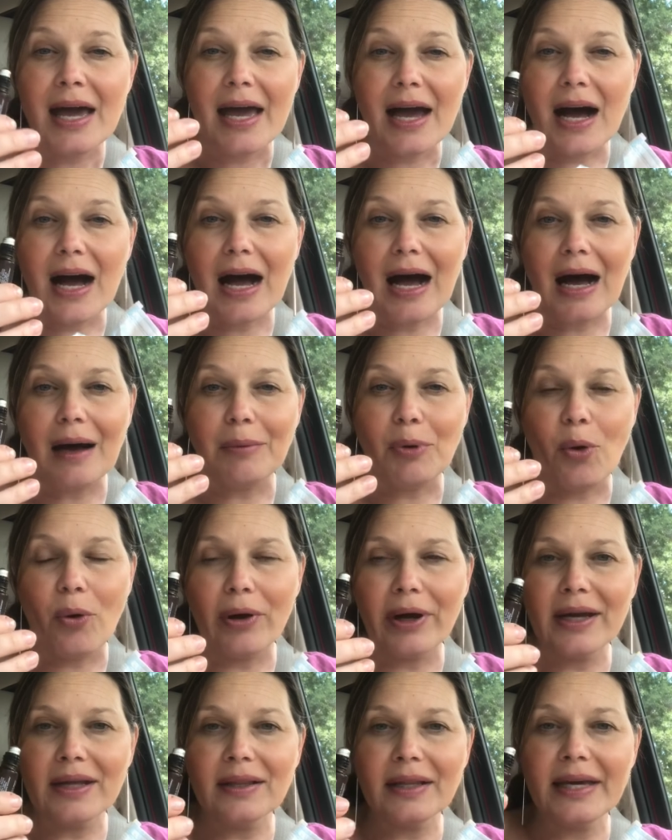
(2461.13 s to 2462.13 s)

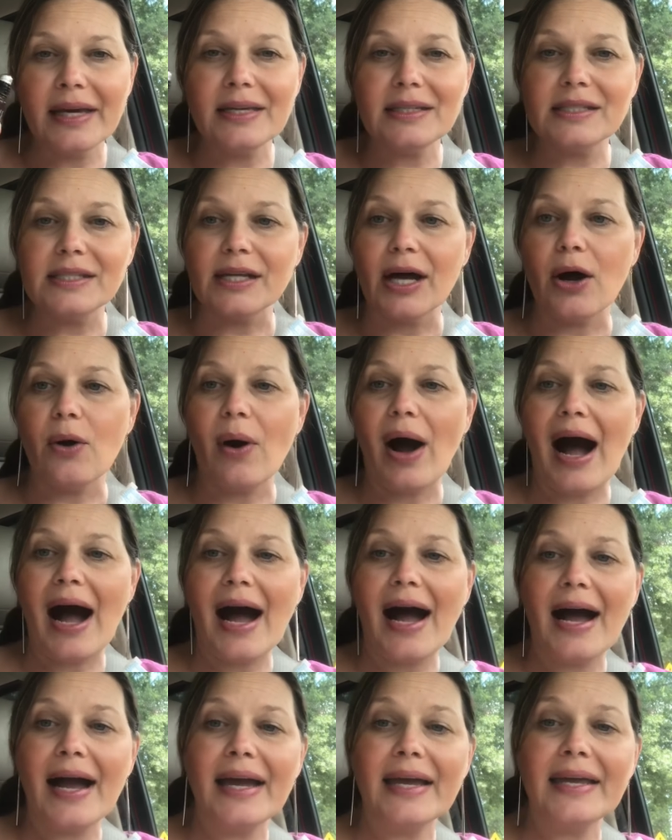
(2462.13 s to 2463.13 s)
oily. So
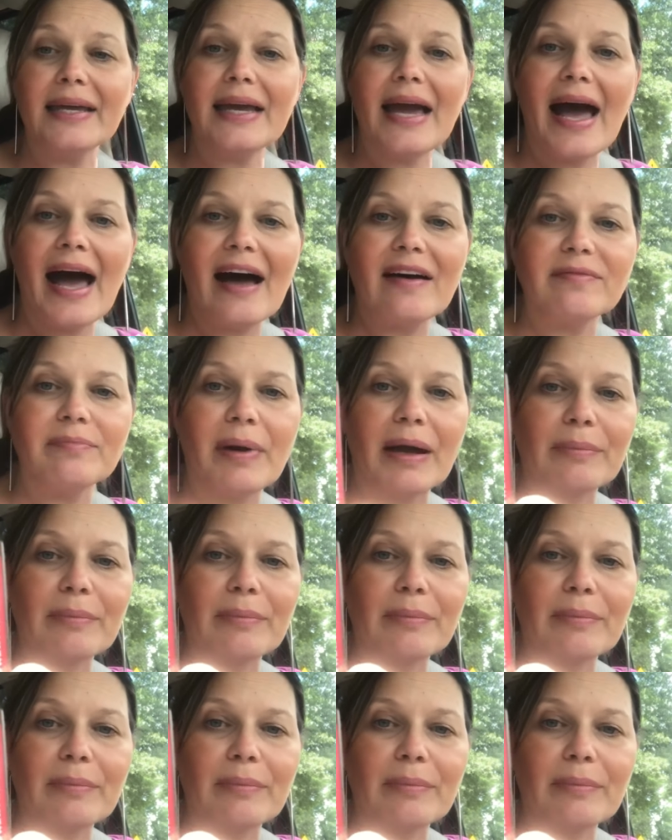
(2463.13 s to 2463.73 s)
I have my